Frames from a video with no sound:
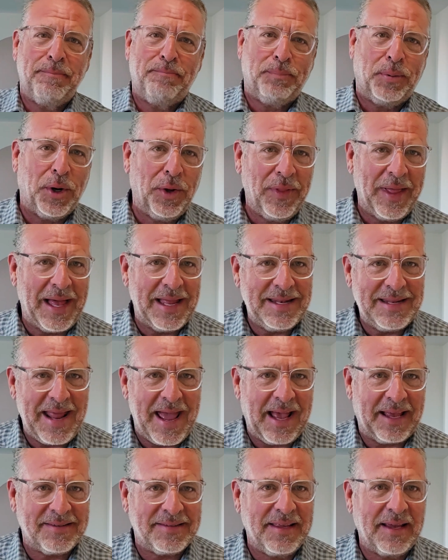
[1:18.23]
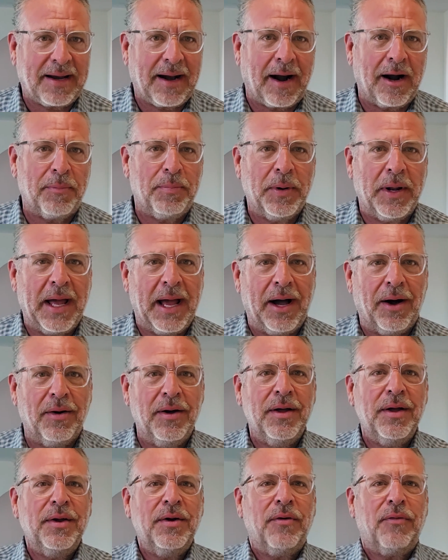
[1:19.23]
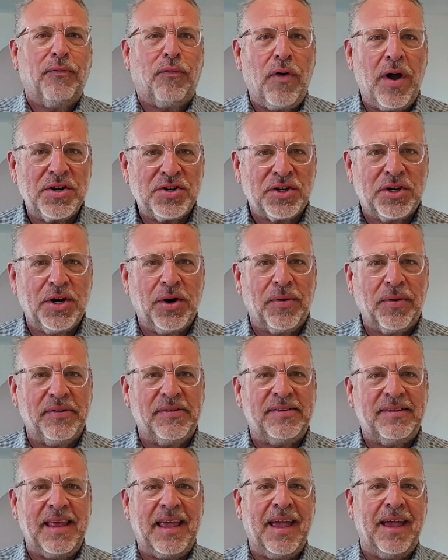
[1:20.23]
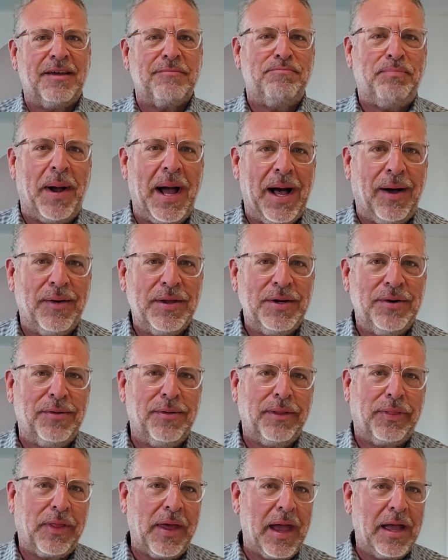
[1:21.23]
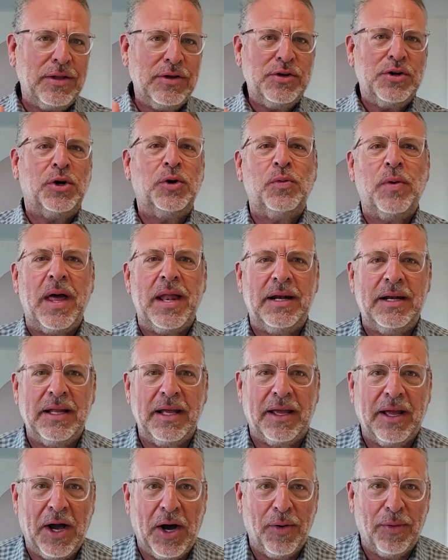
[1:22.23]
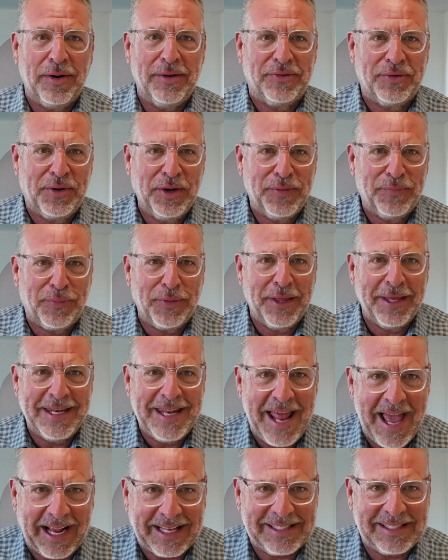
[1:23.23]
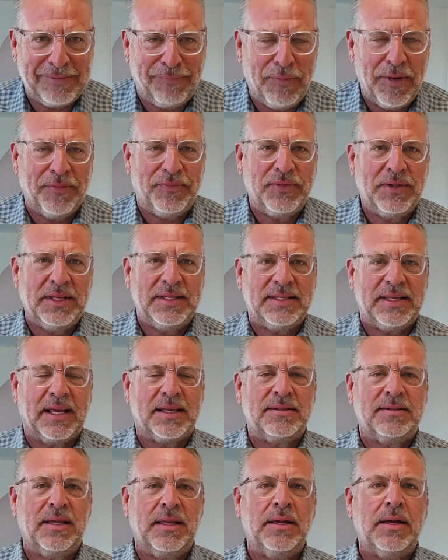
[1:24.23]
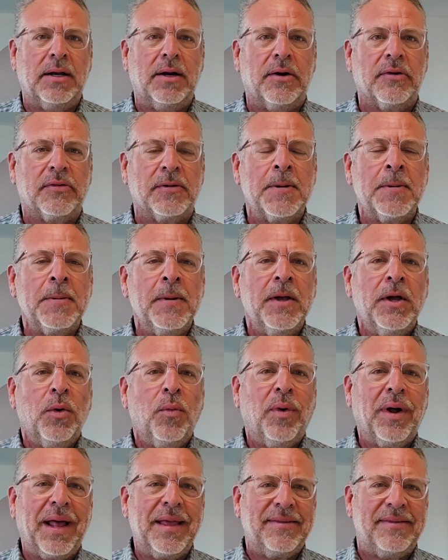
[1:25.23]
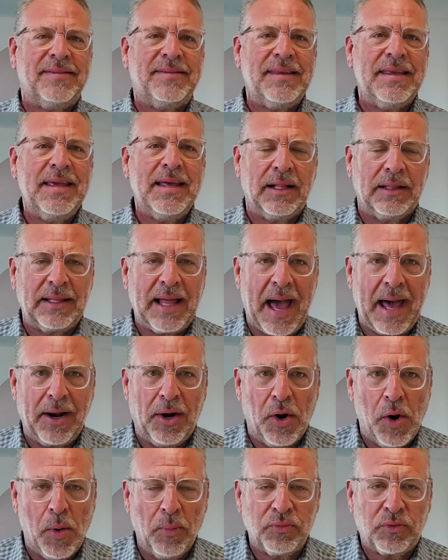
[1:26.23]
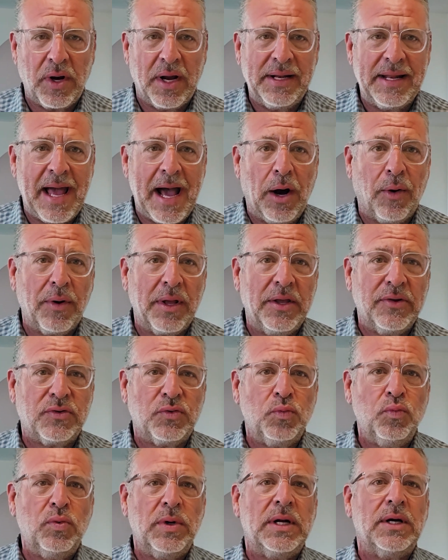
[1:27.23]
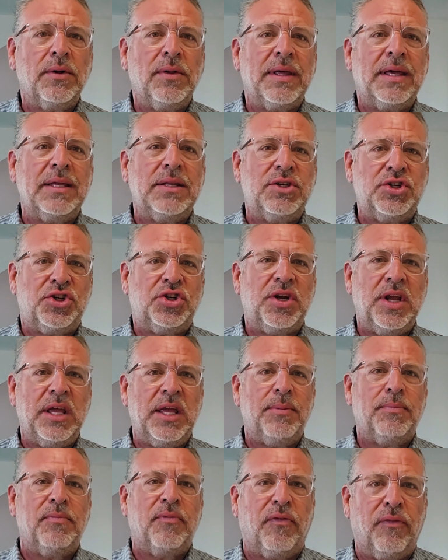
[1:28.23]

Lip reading: can pull that nasty carpet out, fresh coat of sand, polyurethane, you're ready to go, and it's good for the next 50, 60 years. What I see in a lot of homes right now is really cheap